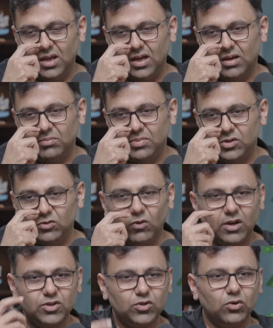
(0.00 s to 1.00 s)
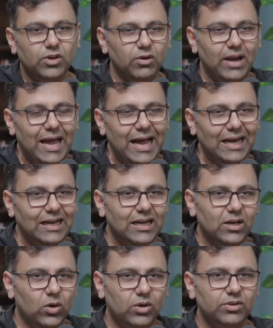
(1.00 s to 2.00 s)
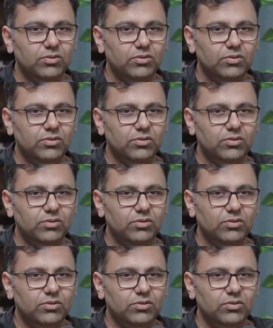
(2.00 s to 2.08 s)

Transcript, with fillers: Uh, you want to show your ad on